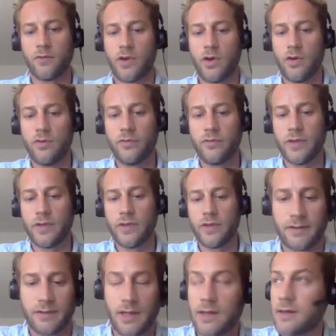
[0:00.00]

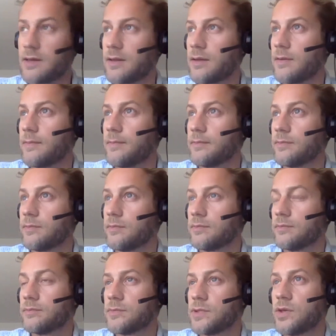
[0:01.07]
COVID and
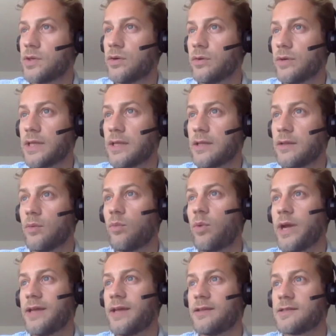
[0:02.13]
in the
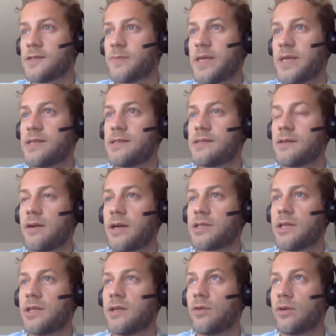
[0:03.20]
way that spaces are
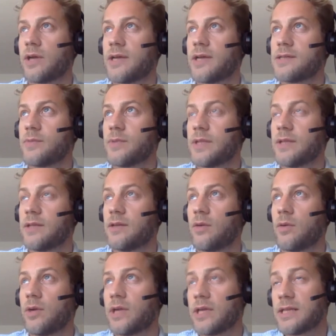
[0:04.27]
actually organized within
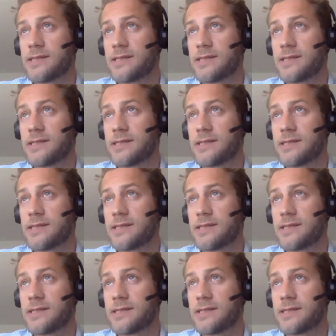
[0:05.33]
coworking?